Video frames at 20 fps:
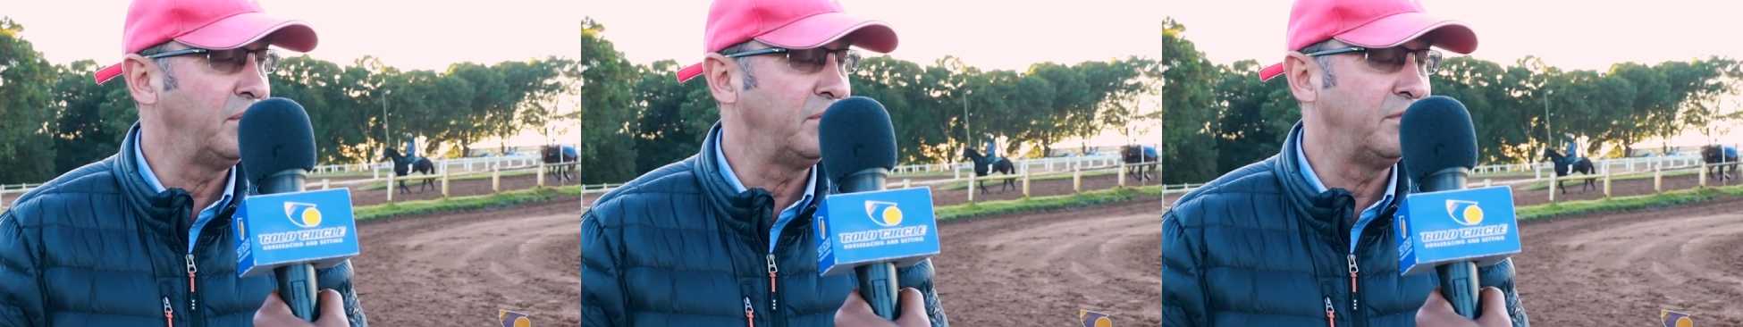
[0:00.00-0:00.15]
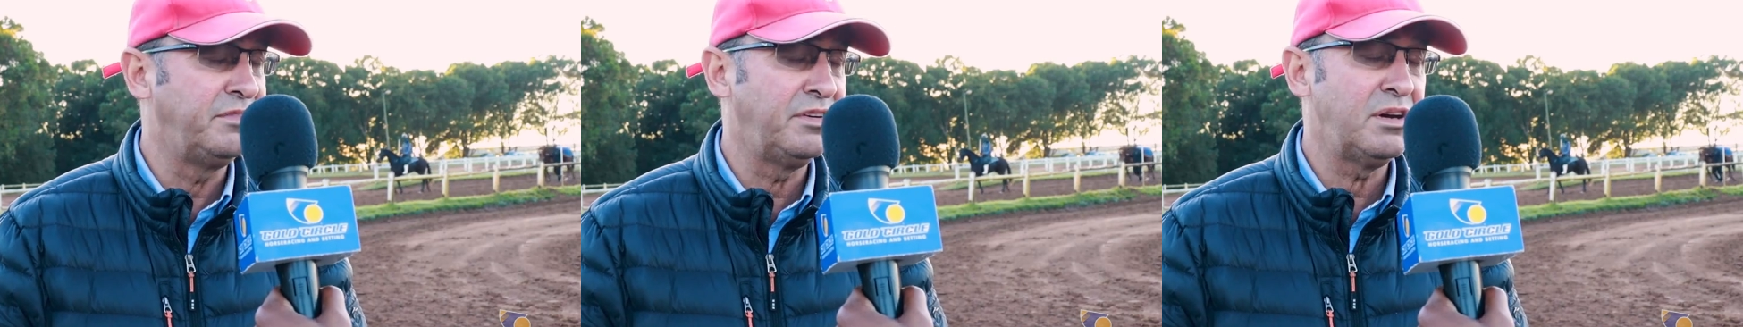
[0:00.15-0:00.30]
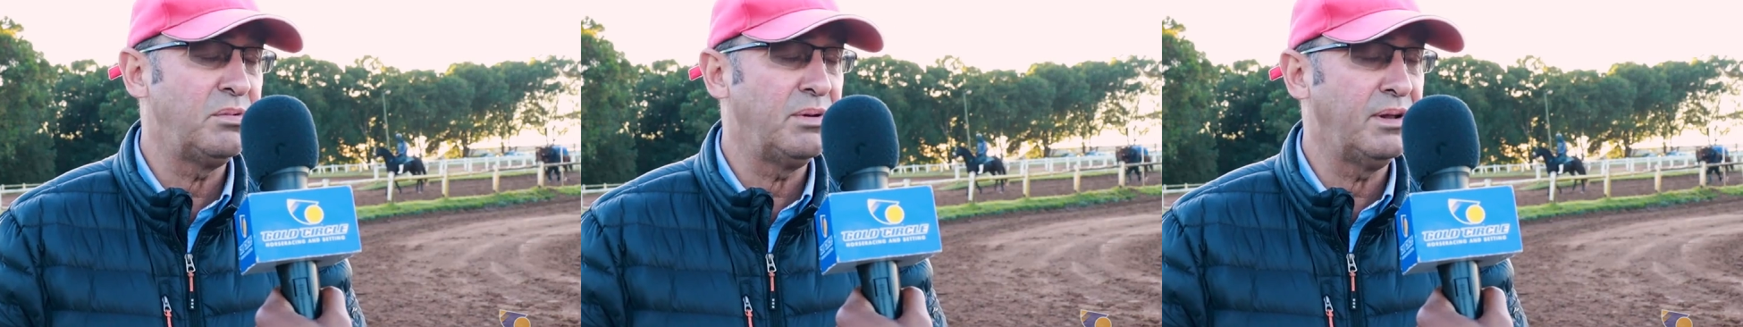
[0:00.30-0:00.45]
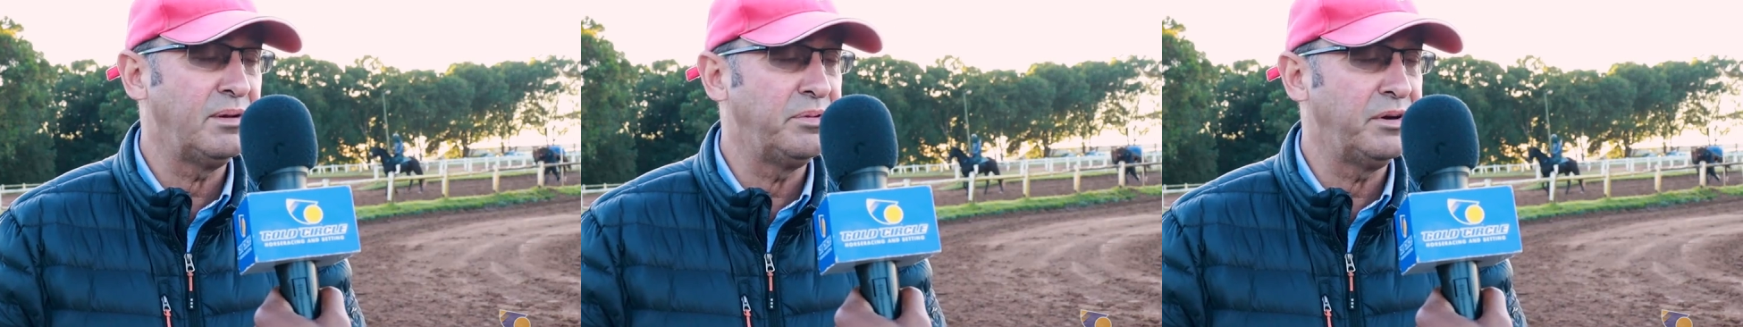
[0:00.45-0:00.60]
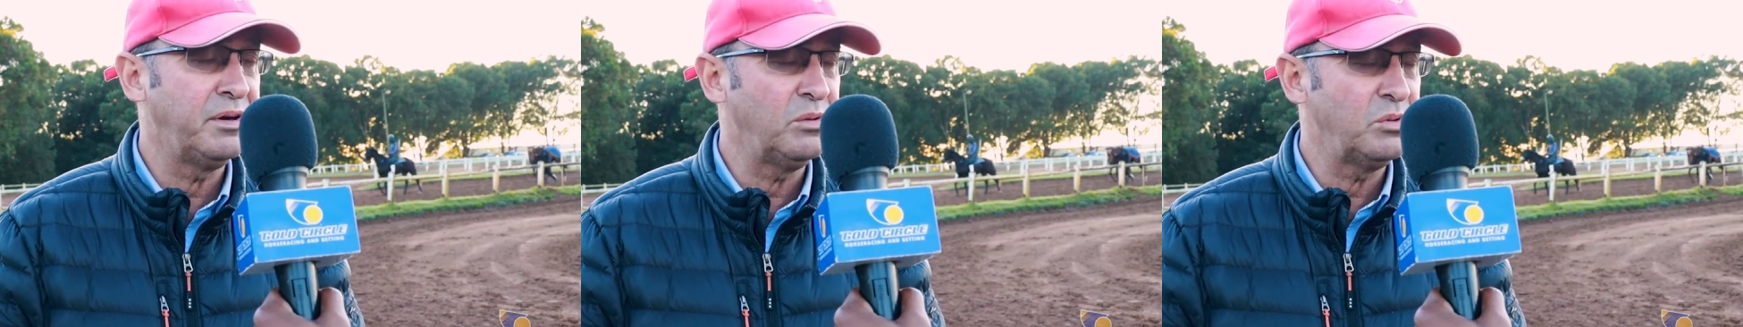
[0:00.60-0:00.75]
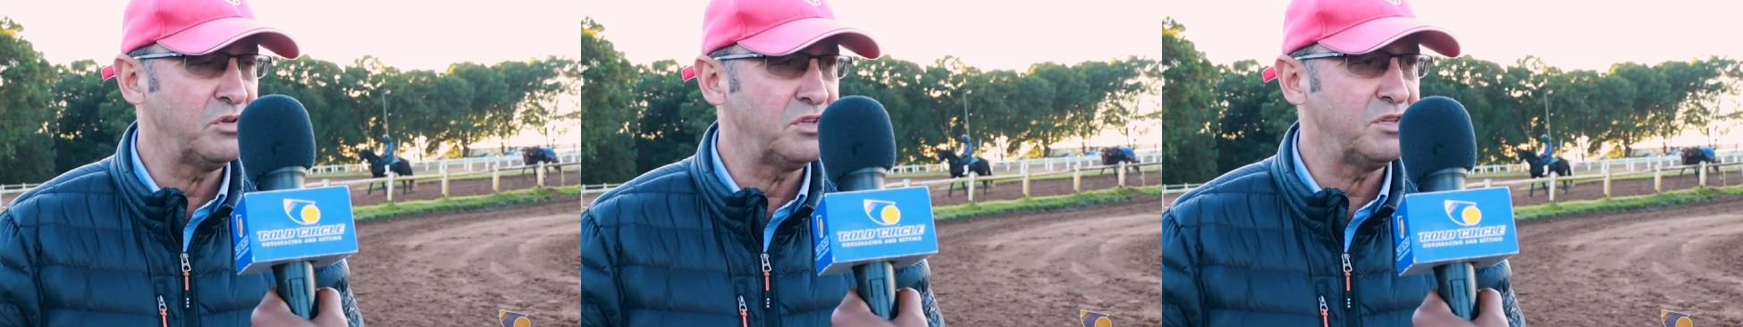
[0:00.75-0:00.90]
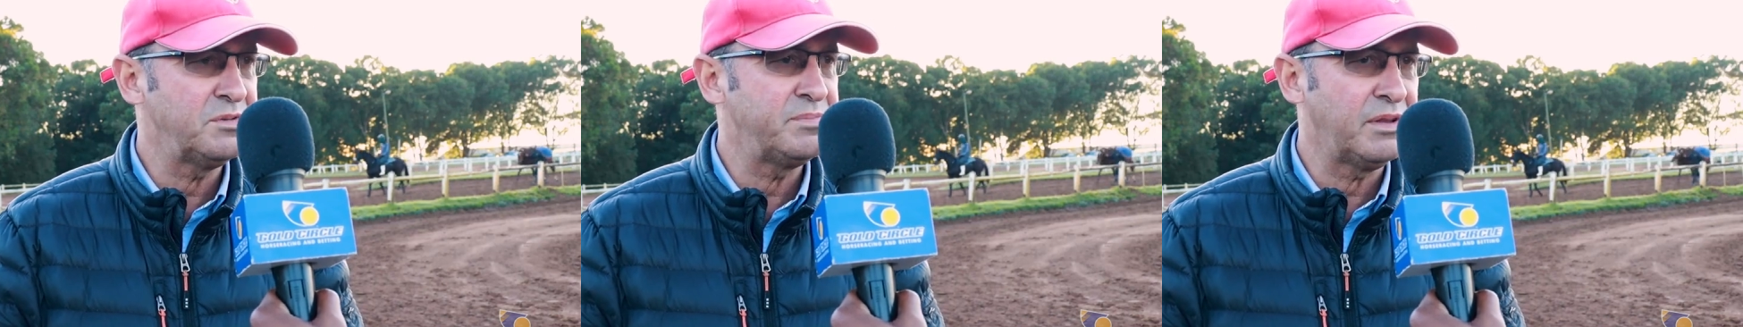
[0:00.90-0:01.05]
They were very well bred
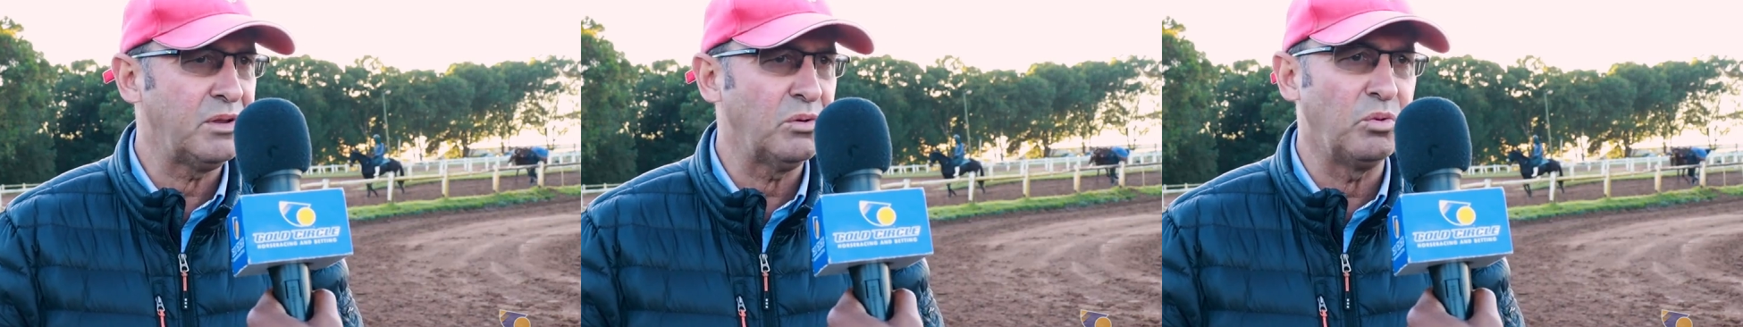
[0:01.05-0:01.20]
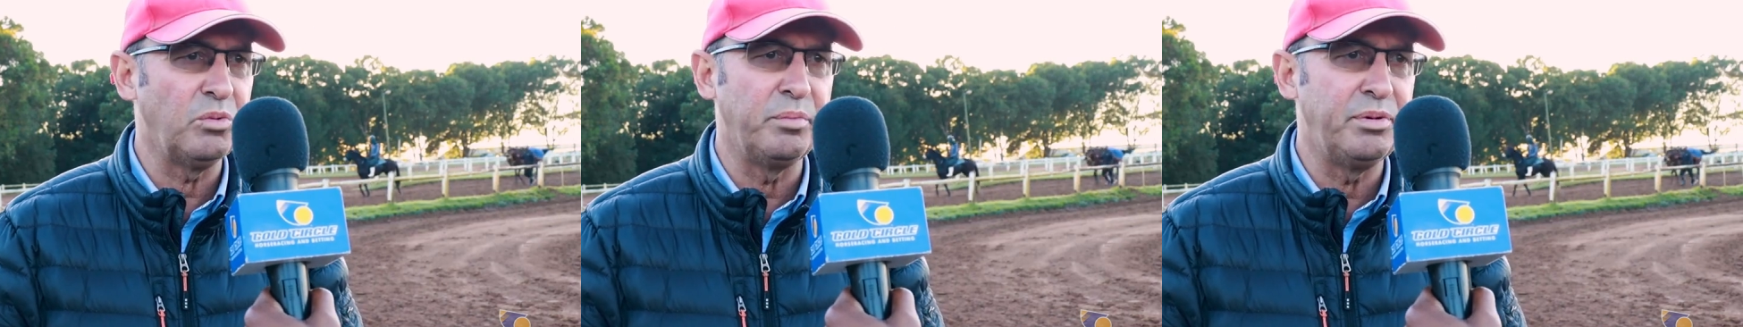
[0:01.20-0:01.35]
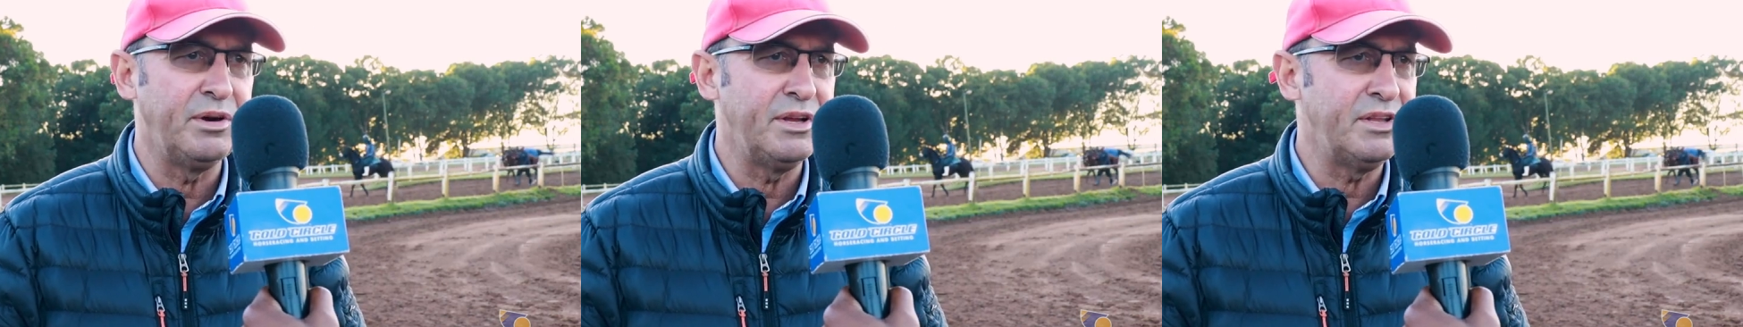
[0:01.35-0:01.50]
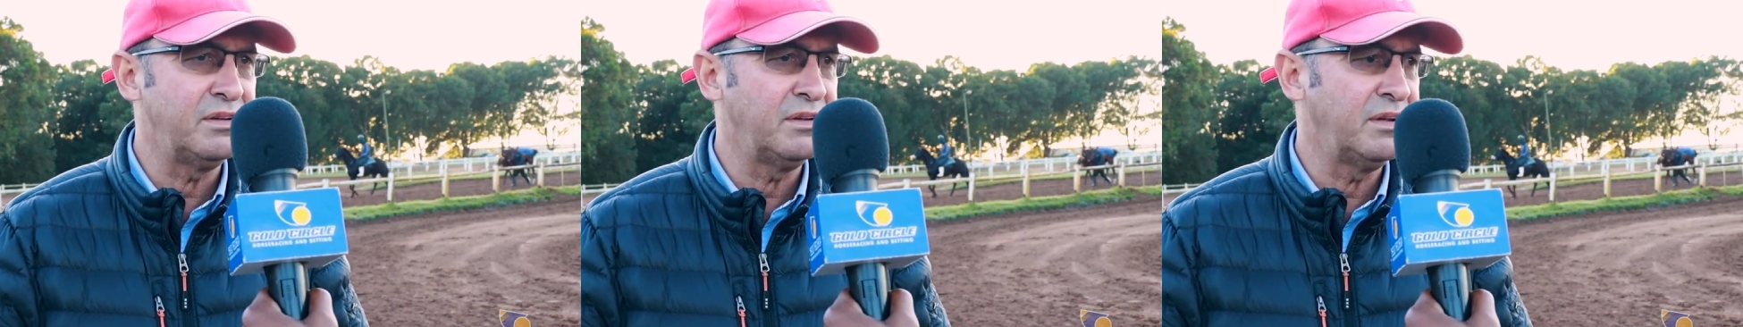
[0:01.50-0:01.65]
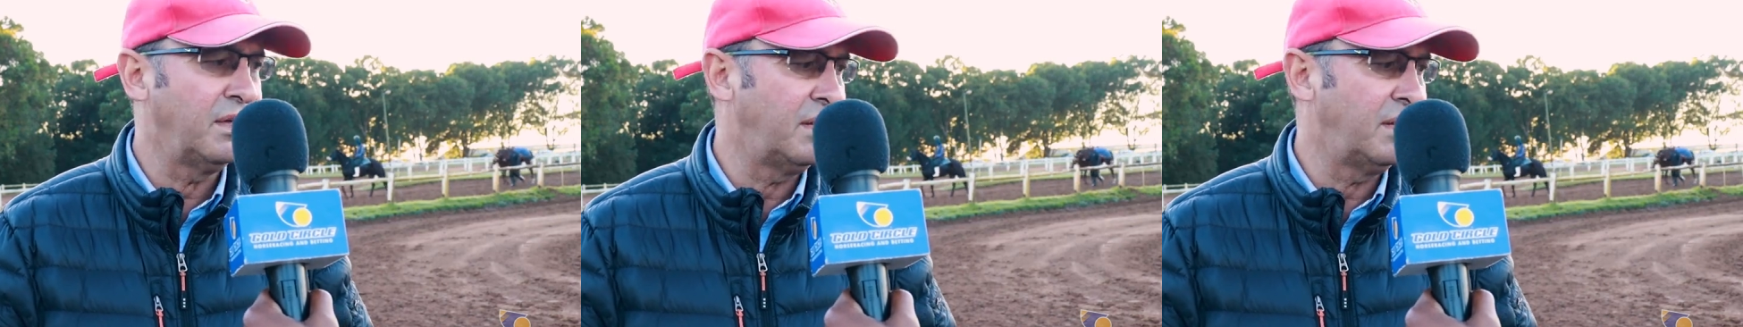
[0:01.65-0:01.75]
horses, but they're all bred to